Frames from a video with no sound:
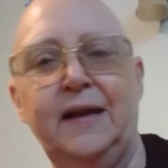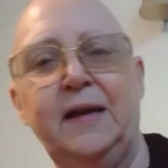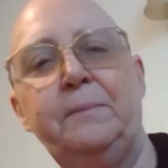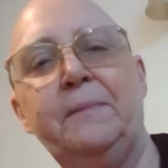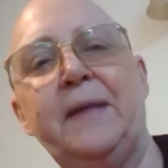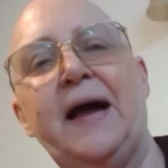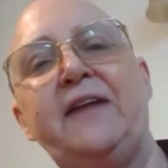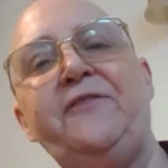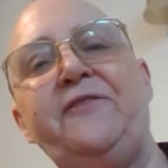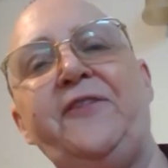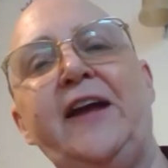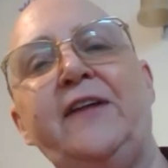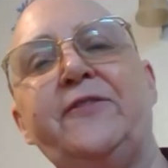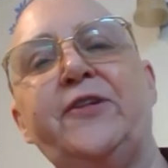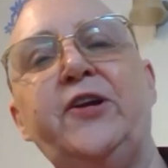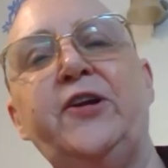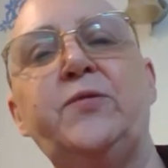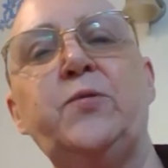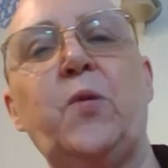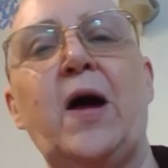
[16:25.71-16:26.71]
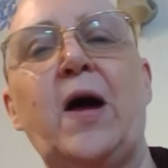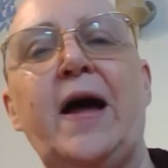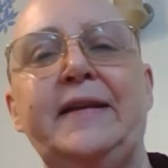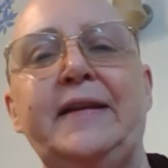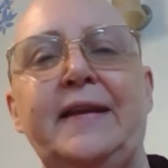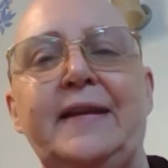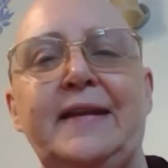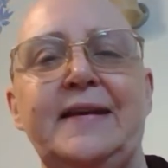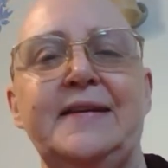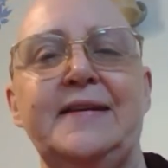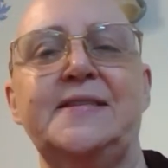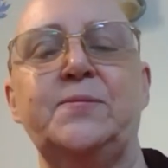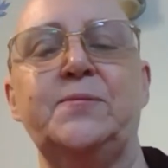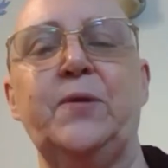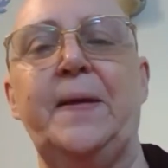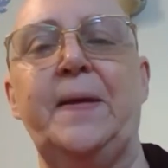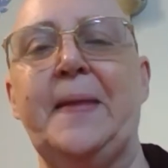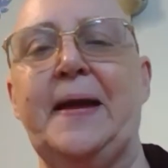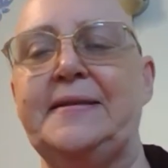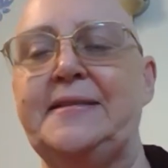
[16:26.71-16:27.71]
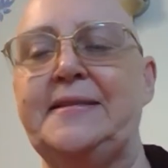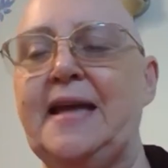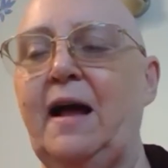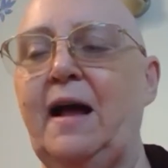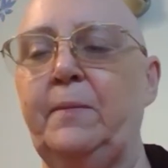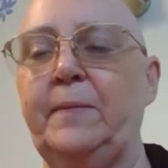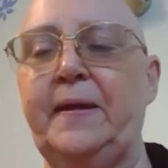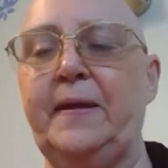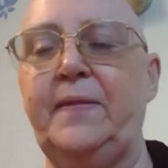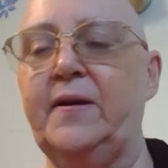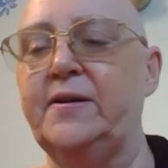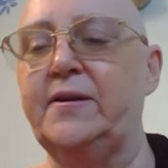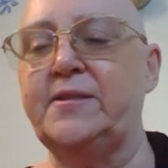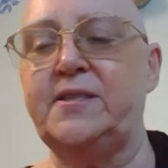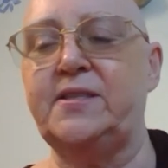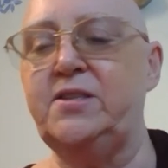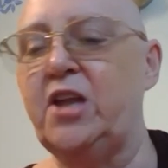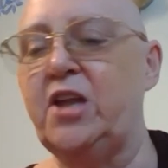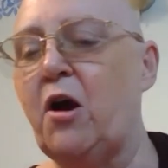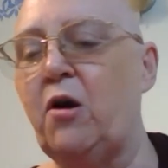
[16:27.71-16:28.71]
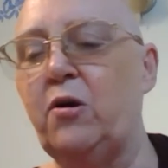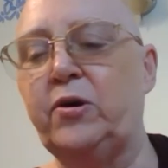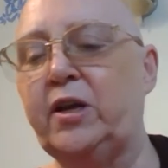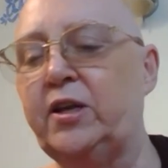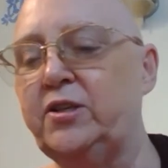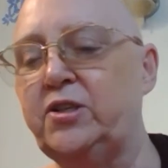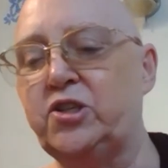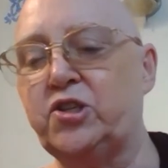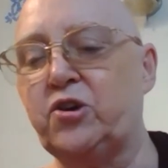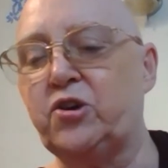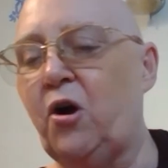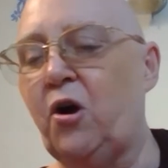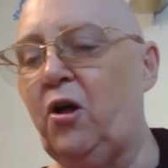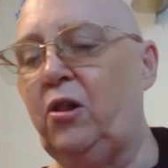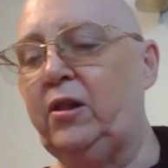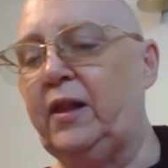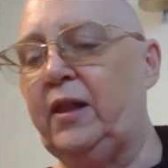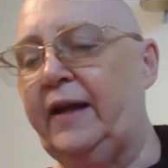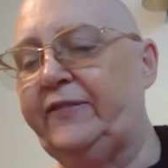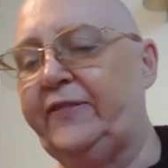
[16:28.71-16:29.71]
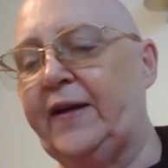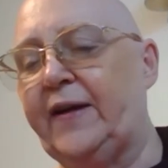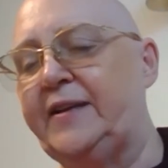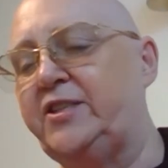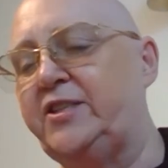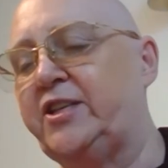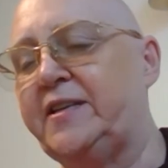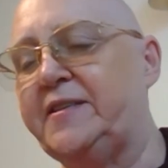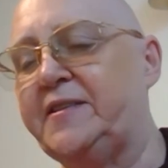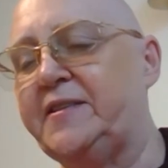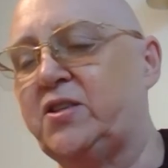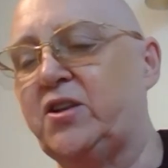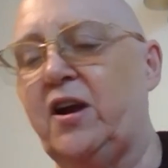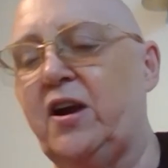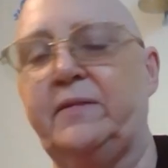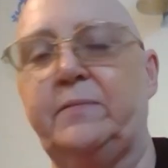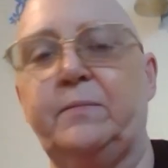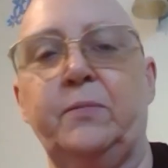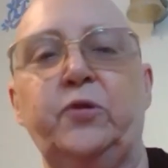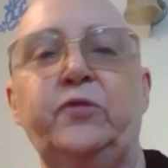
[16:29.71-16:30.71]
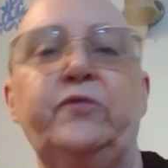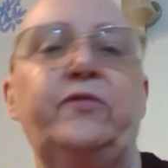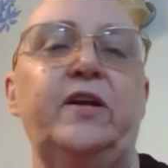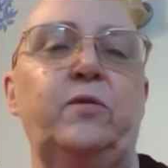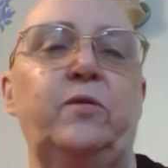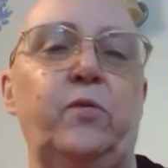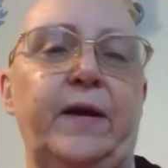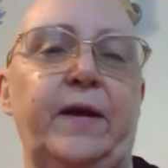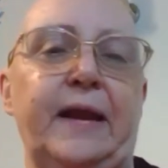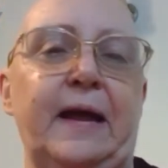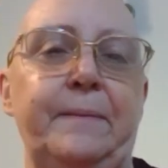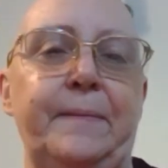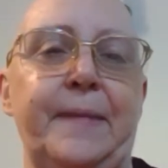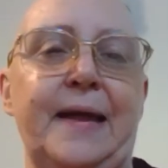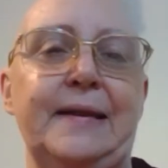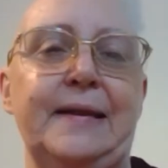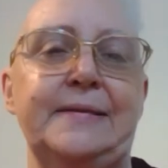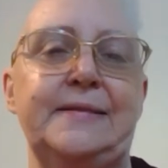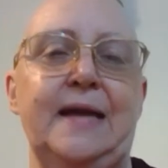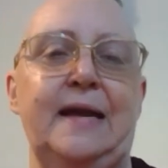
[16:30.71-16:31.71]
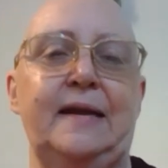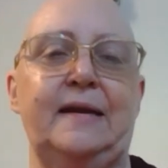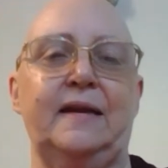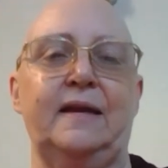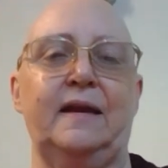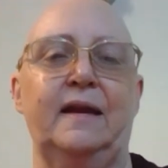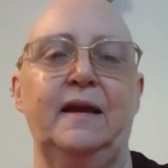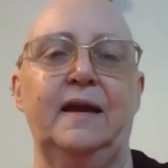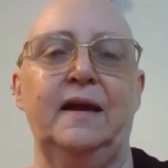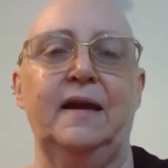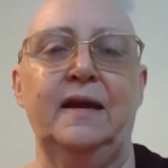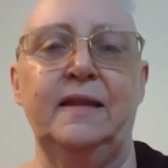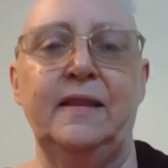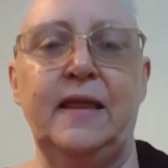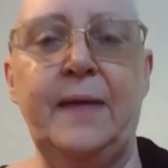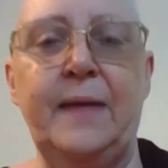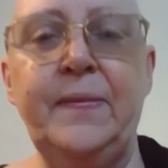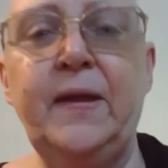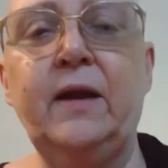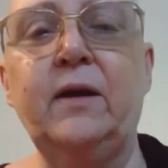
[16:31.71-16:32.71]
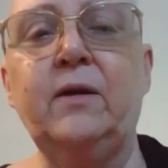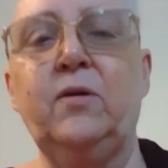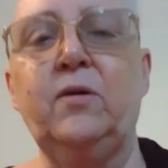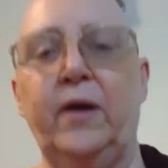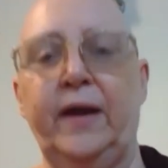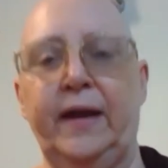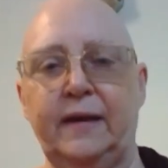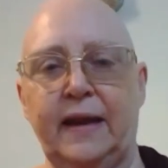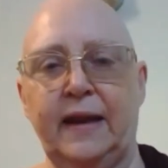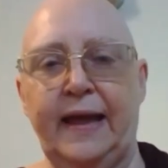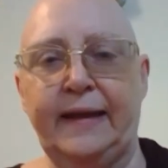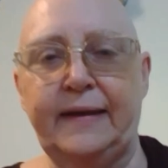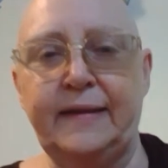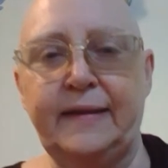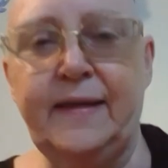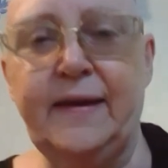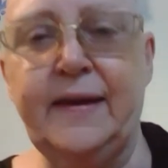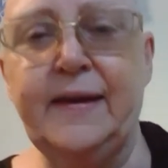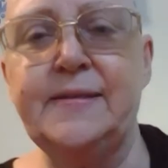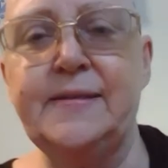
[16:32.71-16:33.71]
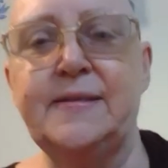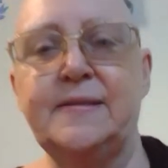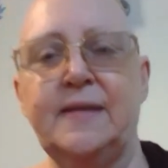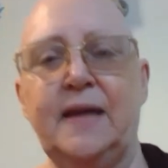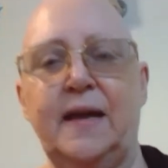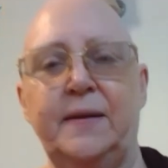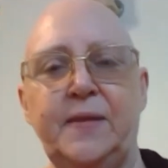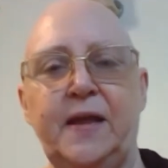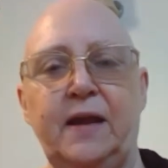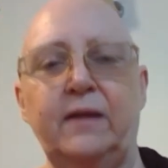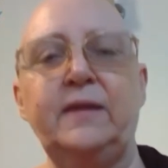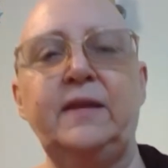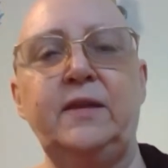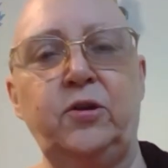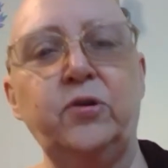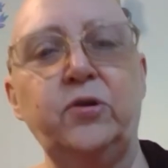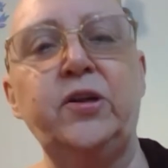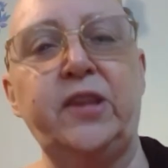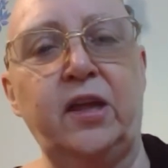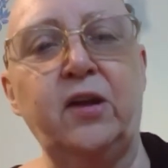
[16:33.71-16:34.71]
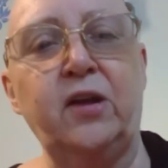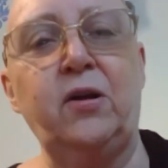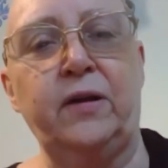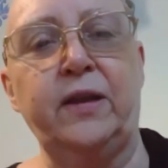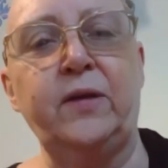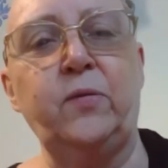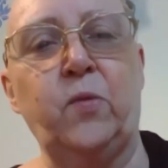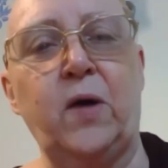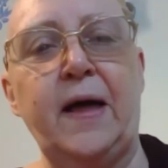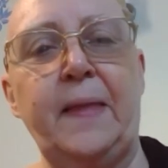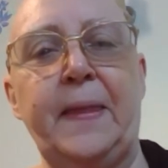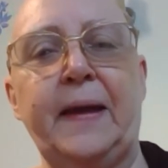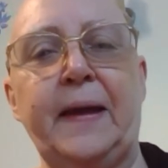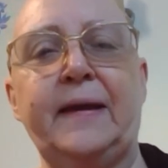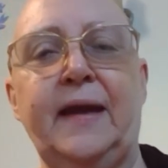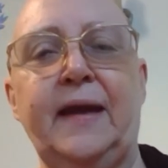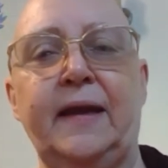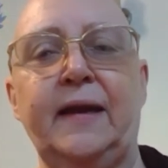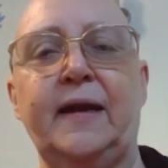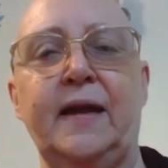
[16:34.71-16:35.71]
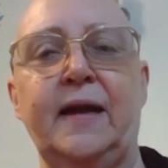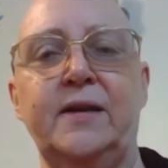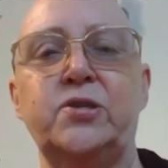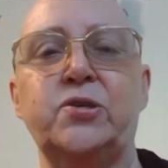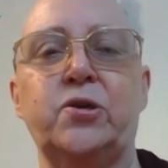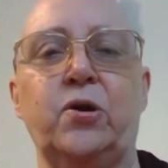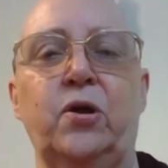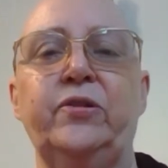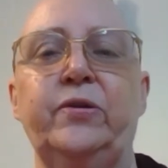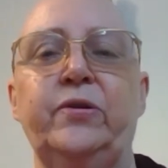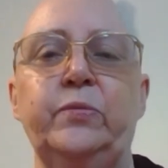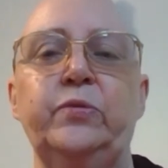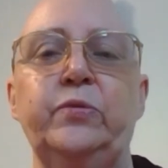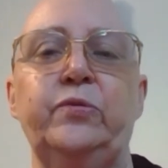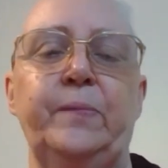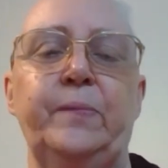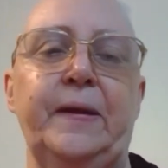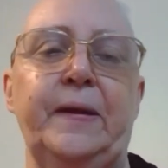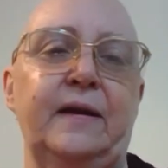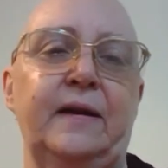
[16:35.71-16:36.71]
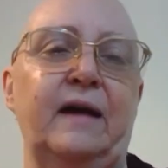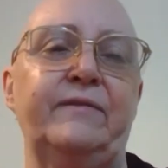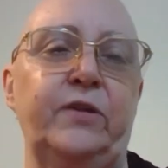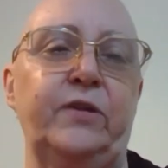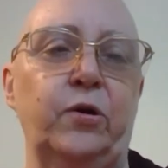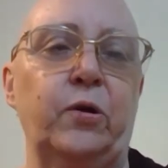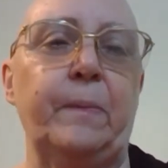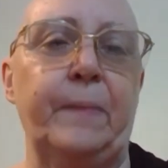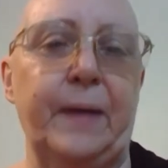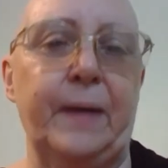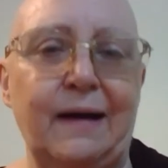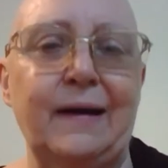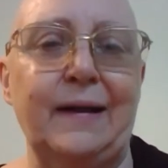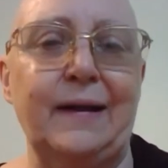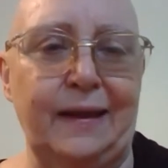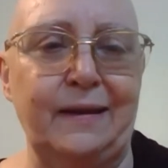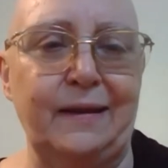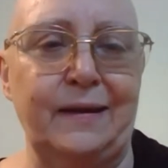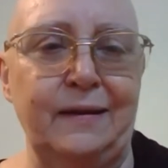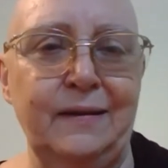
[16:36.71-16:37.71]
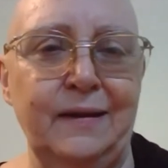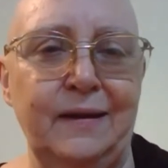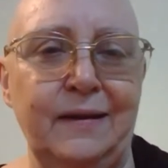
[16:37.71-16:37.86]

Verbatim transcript: My favorite one is when they tell me there's no control if I just start moving when I'm meditating, and they're going like this, and they're, you're the only one that can control the movement of your body.